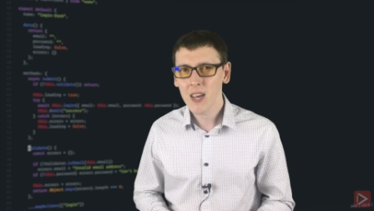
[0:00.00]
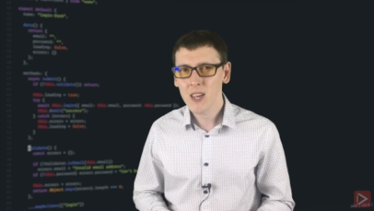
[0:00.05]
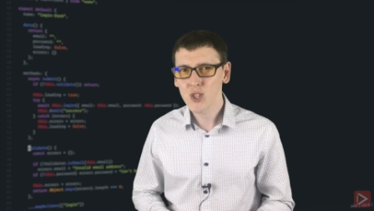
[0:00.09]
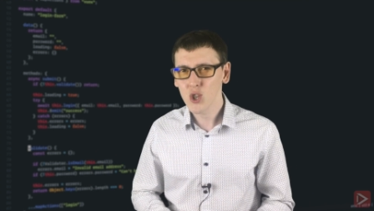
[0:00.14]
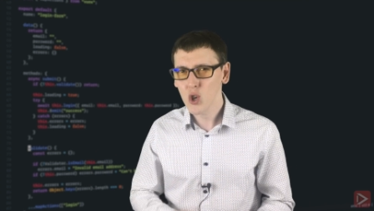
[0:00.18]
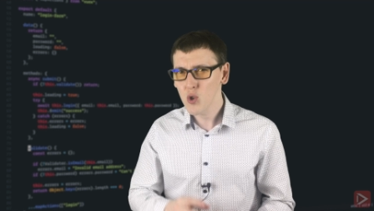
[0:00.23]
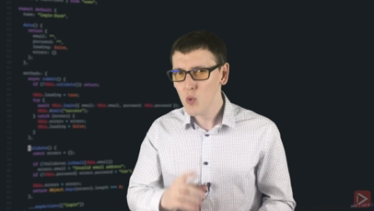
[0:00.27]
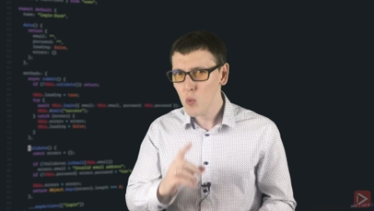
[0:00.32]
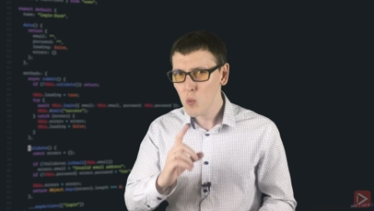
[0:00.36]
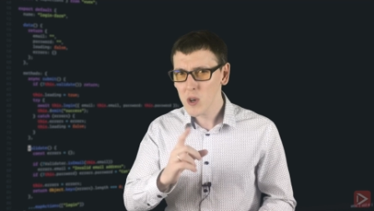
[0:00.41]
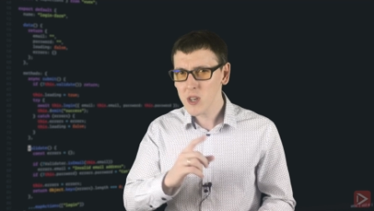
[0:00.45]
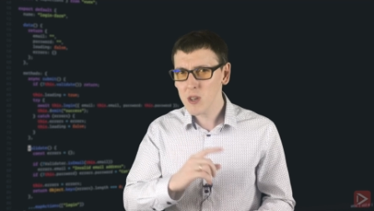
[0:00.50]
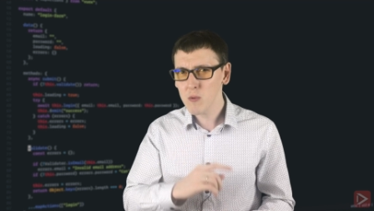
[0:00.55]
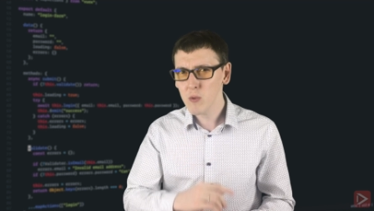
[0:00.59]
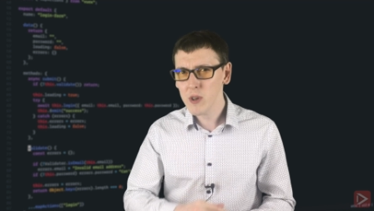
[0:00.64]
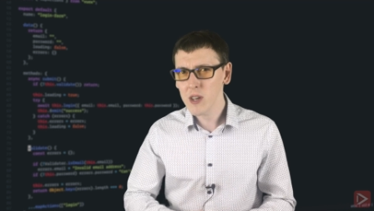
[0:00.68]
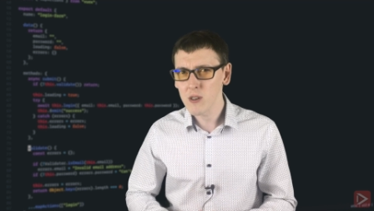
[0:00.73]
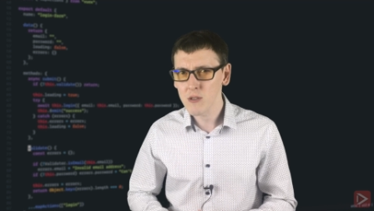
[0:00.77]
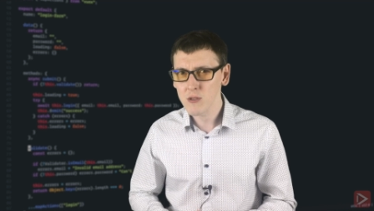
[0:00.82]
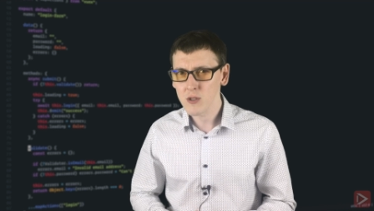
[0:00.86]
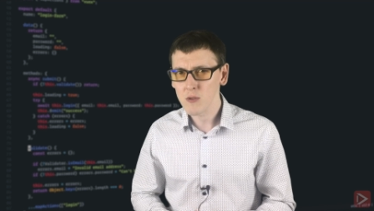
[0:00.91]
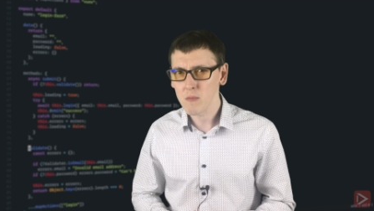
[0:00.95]
So what are we
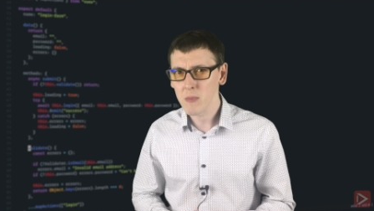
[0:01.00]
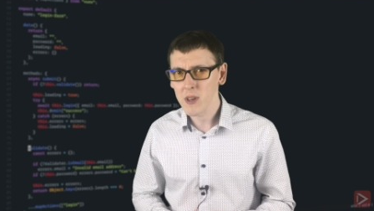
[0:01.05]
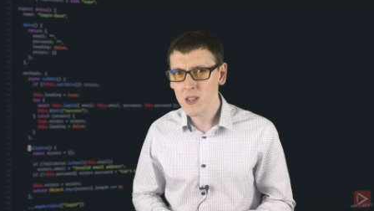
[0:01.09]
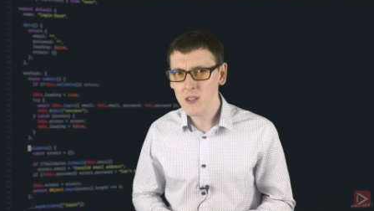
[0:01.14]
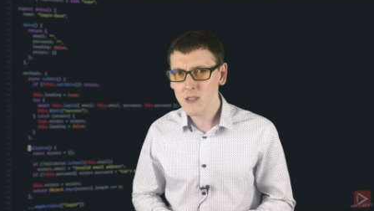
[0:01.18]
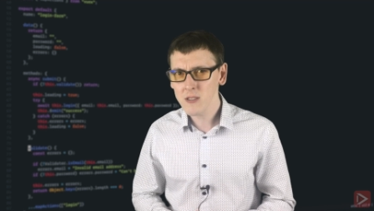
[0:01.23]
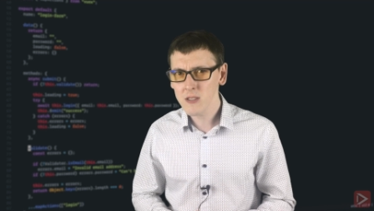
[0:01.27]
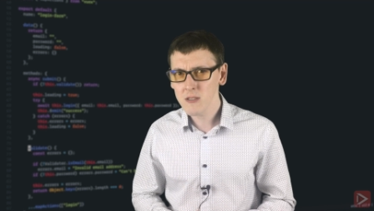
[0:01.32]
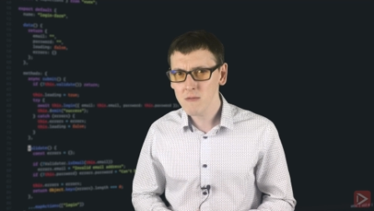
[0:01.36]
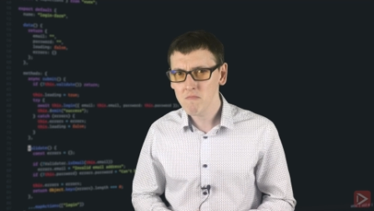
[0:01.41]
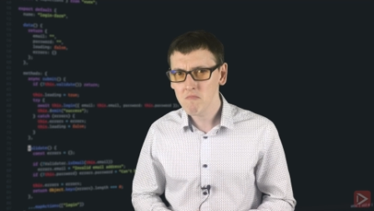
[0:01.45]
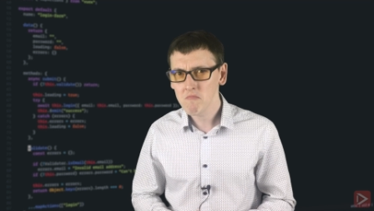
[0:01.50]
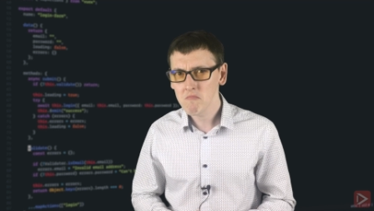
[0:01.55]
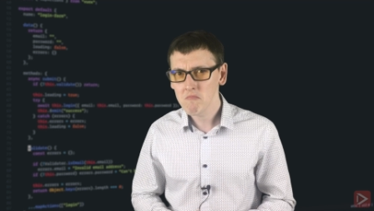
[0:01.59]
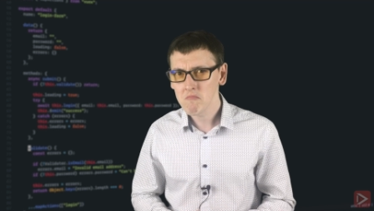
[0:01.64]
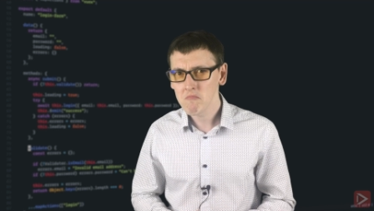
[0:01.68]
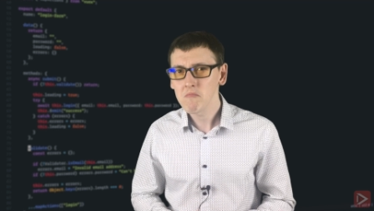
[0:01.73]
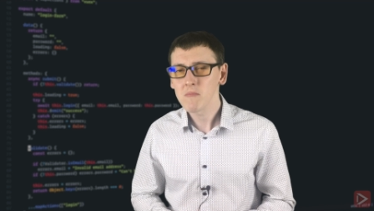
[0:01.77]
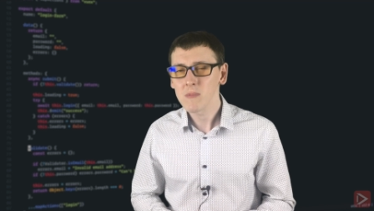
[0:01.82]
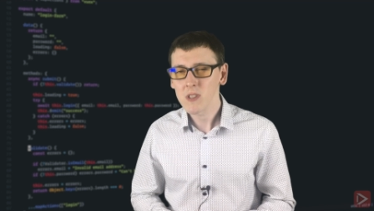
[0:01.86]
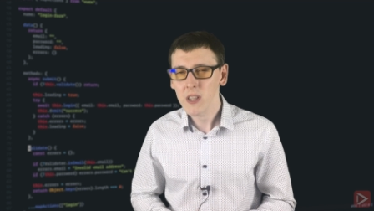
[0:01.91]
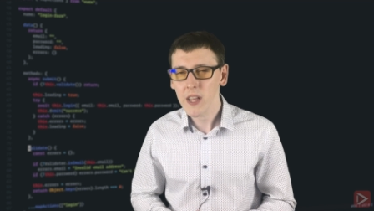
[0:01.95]
going to build?
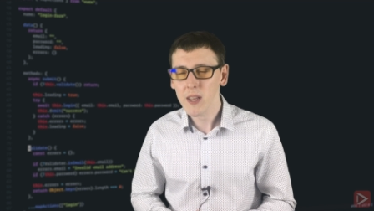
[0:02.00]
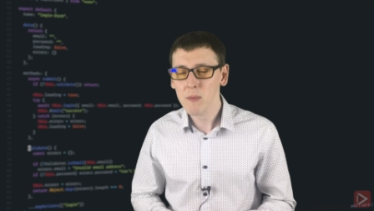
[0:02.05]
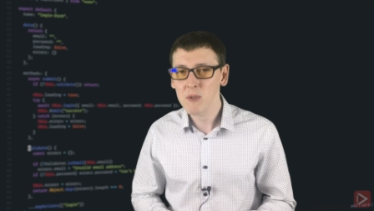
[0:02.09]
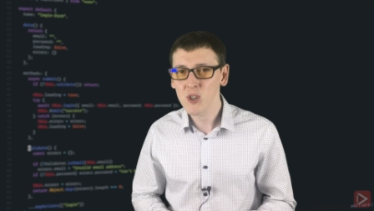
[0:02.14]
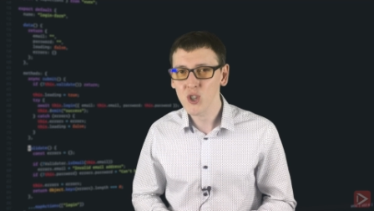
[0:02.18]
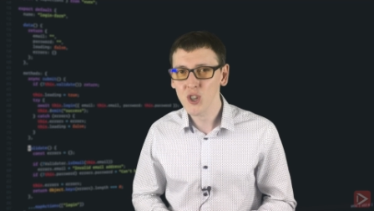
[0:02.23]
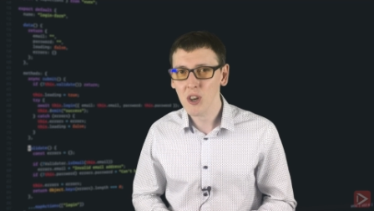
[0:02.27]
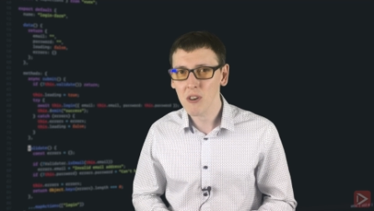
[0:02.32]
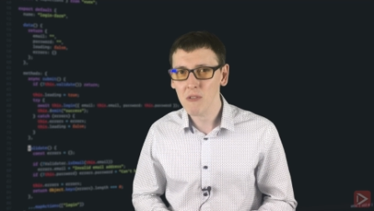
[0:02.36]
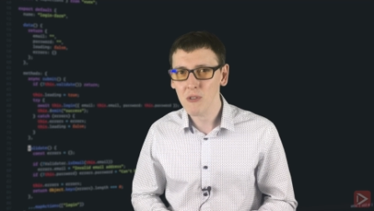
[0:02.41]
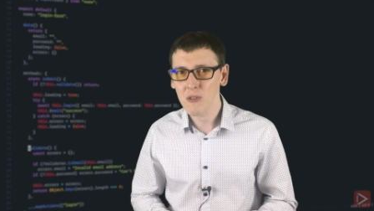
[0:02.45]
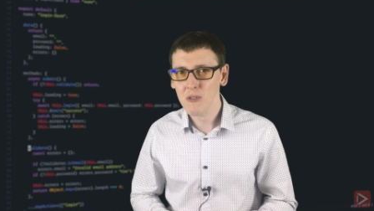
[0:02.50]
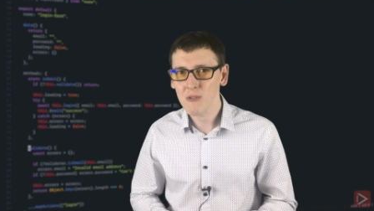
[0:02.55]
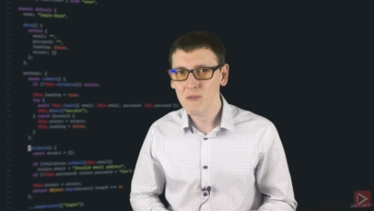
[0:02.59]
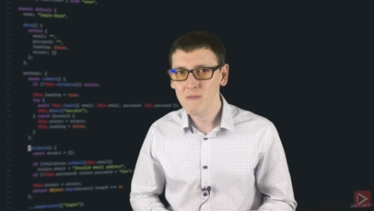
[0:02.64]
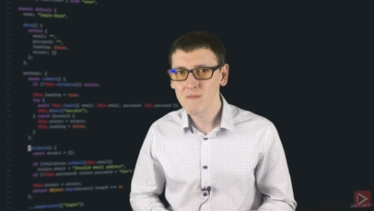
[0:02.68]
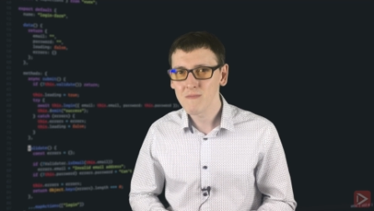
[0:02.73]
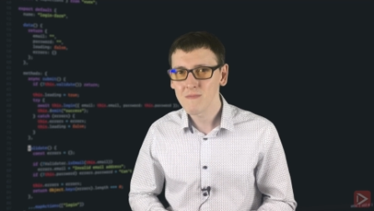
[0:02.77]
Let me show you.